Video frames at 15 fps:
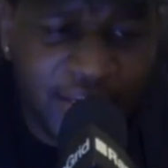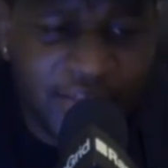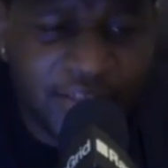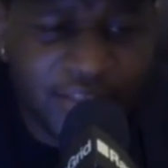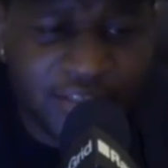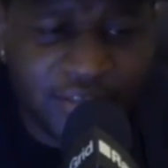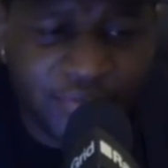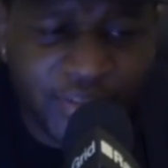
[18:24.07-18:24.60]

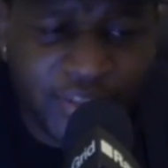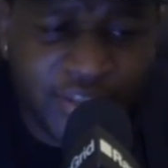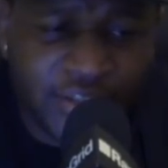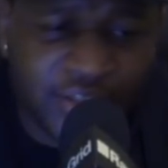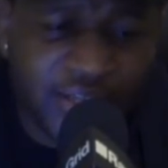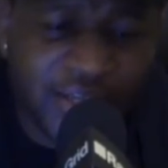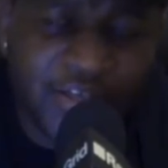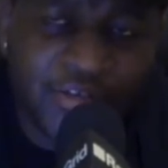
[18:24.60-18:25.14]
Doesn't really
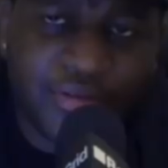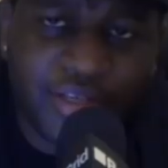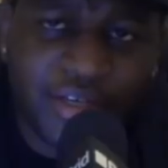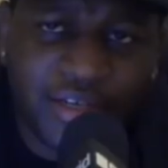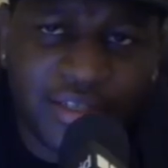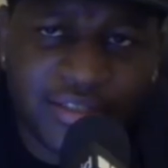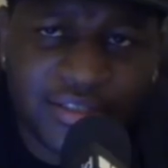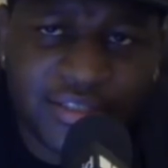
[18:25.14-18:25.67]
look like you can
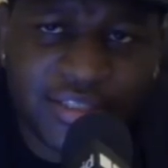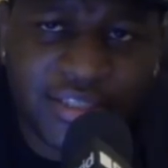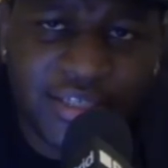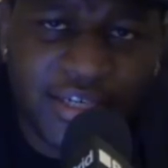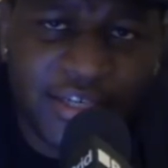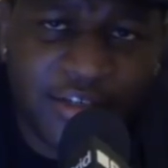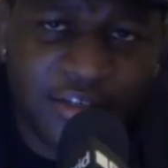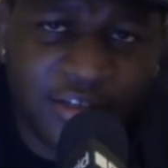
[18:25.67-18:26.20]
unseat
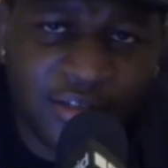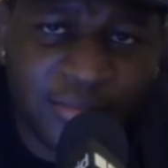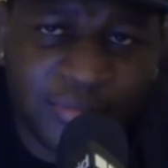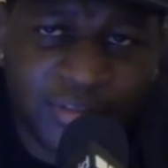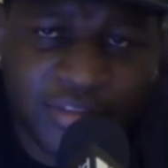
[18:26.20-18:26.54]
either of them